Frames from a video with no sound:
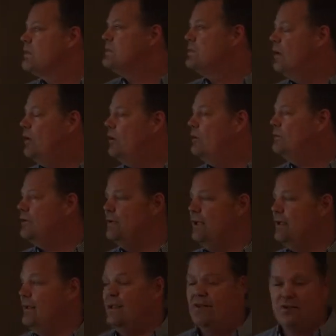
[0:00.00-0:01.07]
So you
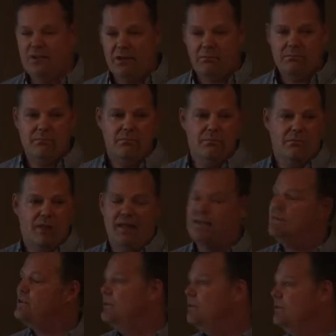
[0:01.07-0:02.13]
need leadership,
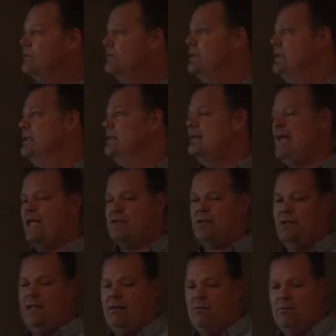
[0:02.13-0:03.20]
right? So
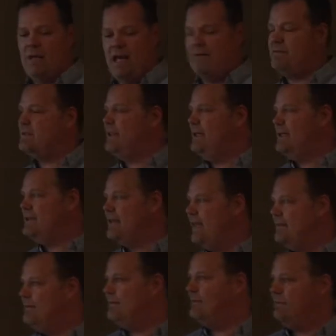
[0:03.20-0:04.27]
naturally, what I've seen is
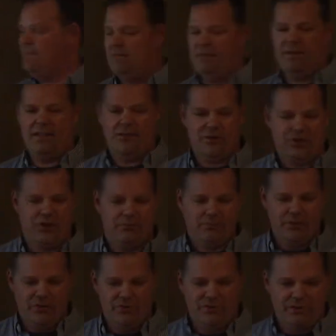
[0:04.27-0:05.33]
that
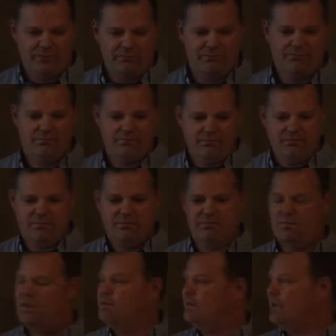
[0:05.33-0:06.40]
leadership usually,
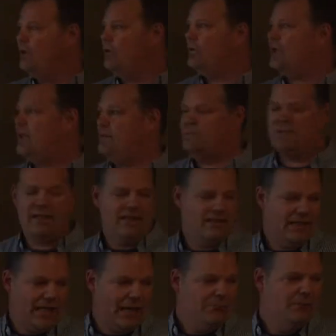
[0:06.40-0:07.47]
comes to the
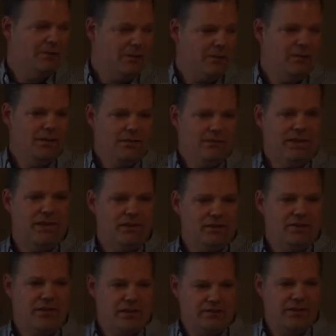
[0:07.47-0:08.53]
top.
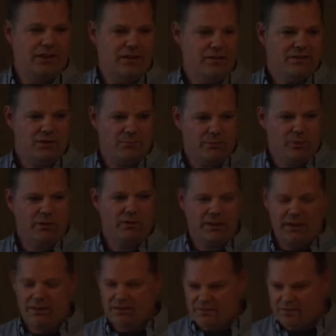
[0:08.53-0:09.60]
Leaders are leaders; they're born
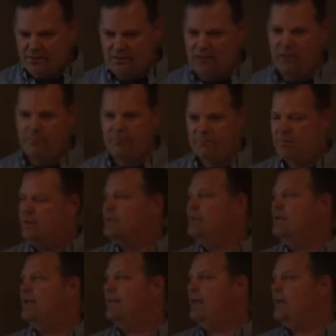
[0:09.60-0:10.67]
leaders, and they'll come
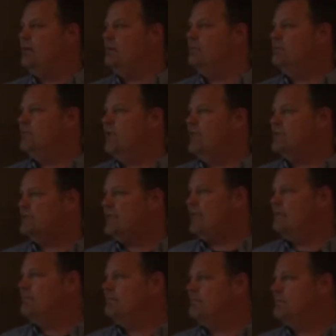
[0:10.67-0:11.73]
and they'll
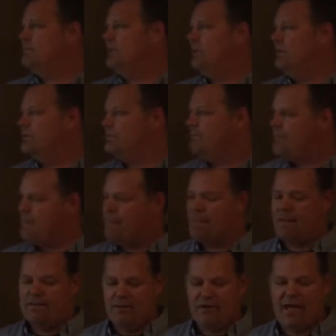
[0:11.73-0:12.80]
set,
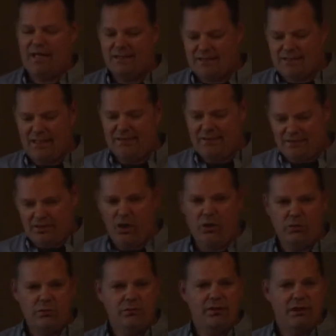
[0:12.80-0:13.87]
they'll kind of set the
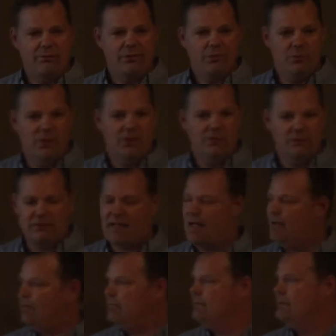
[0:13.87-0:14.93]
tone, if you will, and
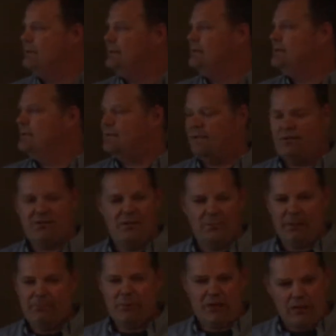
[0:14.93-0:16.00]
kind of, some
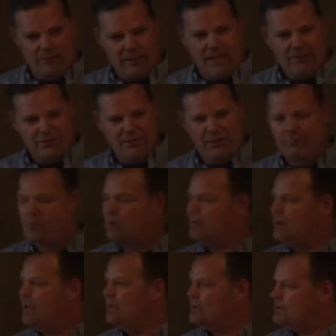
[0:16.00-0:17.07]
people aren't naturally
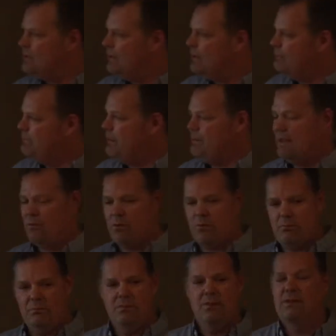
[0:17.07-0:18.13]
born leaders, so maybe they
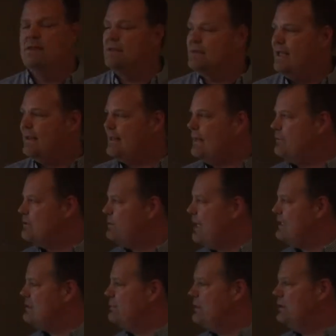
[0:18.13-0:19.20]
won't take that
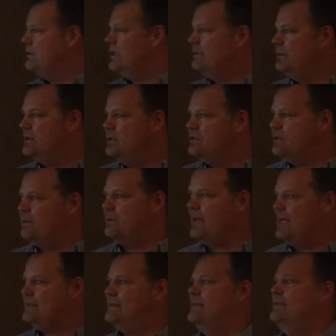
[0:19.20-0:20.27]
responsibility. But usually, what
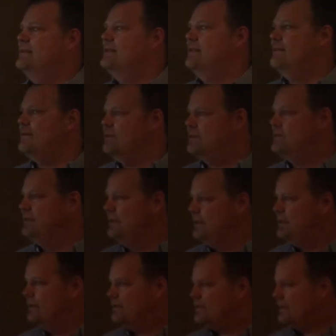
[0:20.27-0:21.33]
I see is that there's
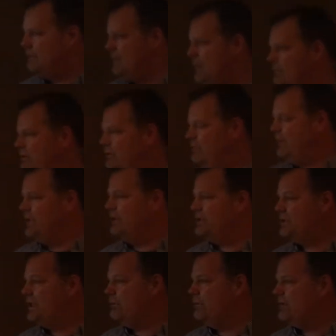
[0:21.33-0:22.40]
some level of
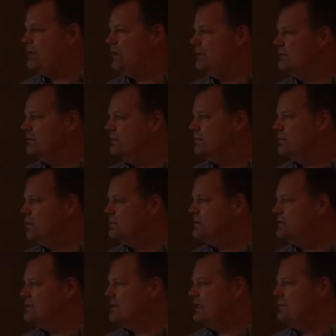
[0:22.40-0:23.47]
leadership within the
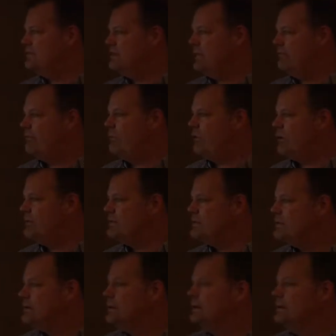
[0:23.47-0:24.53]
groups and teams that forms.